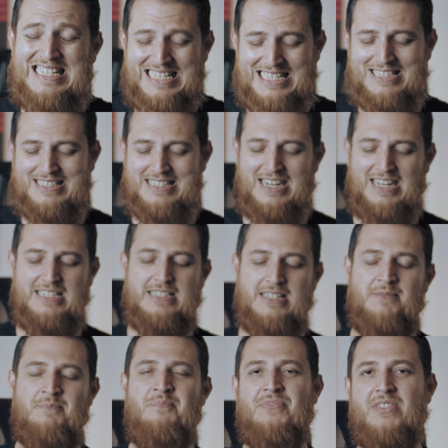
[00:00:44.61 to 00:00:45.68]
Each night
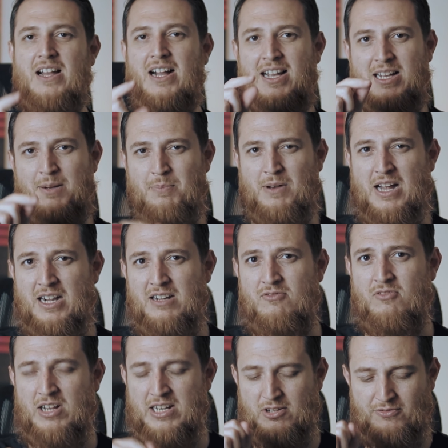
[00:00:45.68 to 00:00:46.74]
I applied
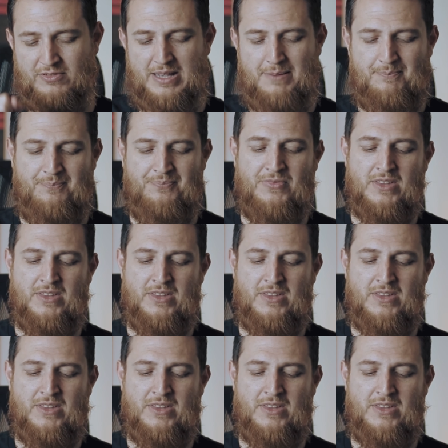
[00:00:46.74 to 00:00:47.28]
one of them.